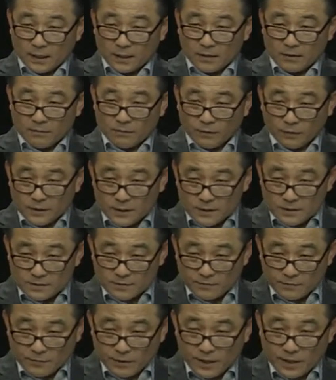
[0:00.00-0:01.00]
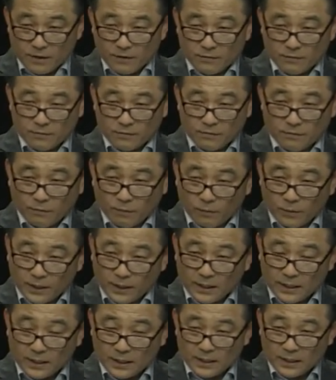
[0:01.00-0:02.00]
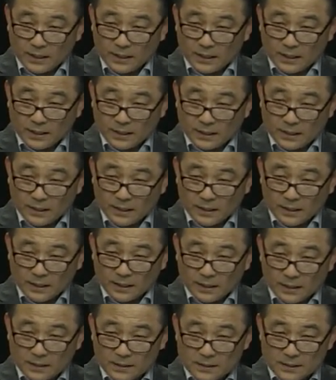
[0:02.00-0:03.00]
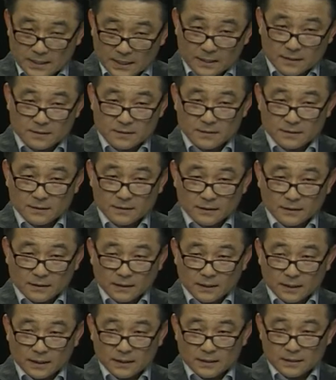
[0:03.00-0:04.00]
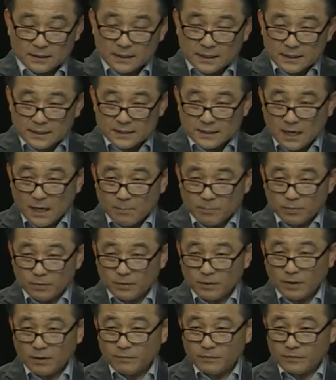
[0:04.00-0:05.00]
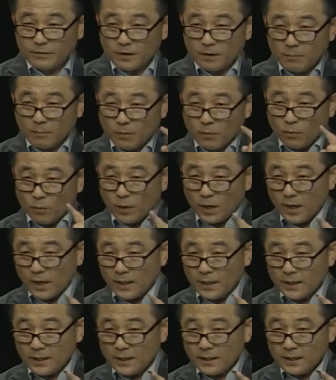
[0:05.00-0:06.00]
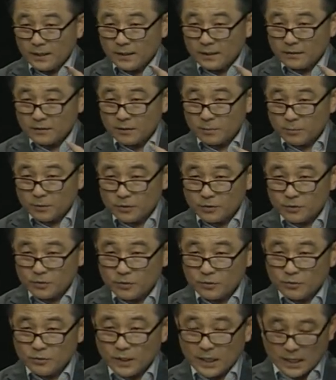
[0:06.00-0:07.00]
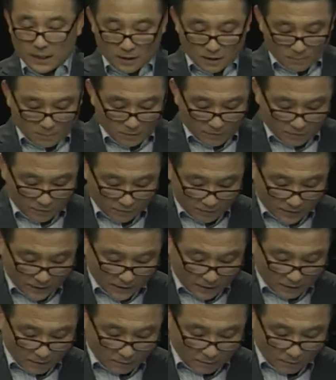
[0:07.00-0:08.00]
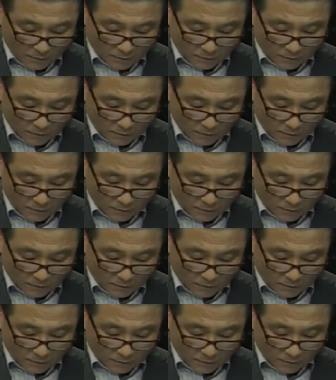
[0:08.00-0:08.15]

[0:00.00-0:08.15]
43 through 46, it's an example of number 1, number 2, and number 3, and number